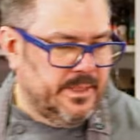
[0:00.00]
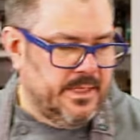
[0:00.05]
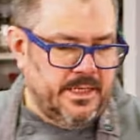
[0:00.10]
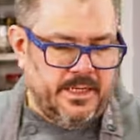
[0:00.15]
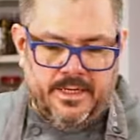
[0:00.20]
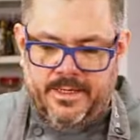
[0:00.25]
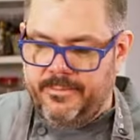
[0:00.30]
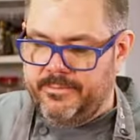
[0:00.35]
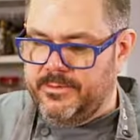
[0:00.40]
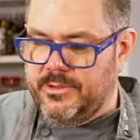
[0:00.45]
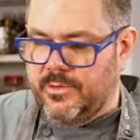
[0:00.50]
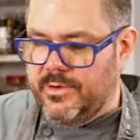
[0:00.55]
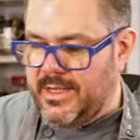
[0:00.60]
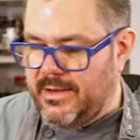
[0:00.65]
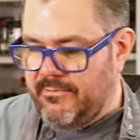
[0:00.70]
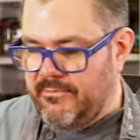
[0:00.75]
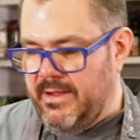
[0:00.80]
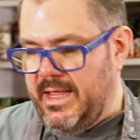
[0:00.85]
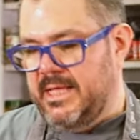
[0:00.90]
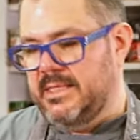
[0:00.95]
Don't
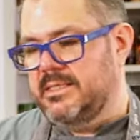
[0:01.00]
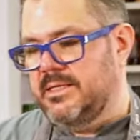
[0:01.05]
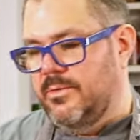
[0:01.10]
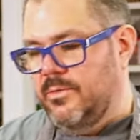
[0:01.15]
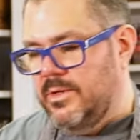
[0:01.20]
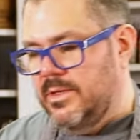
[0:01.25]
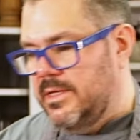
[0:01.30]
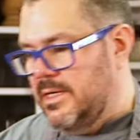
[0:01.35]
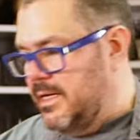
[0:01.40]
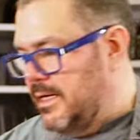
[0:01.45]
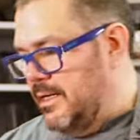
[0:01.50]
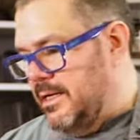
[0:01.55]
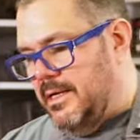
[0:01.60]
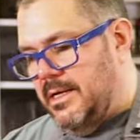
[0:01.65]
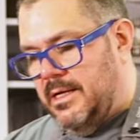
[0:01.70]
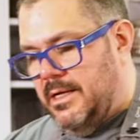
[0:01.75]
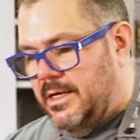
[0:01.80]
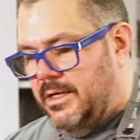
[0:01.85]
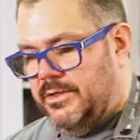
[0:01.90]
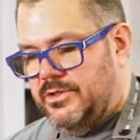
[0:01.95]
get fancy with it.
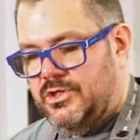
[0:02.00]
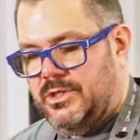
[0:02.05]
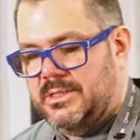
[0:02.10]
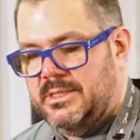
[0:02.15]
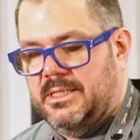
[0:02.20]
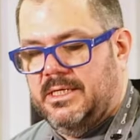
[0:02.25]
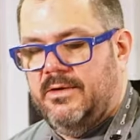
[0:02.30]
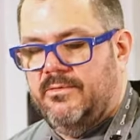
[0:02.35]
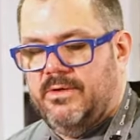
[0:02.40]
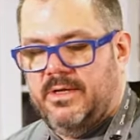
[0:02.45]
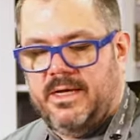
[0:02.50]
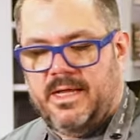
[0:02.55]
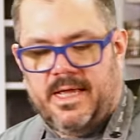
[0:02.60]
Just leave it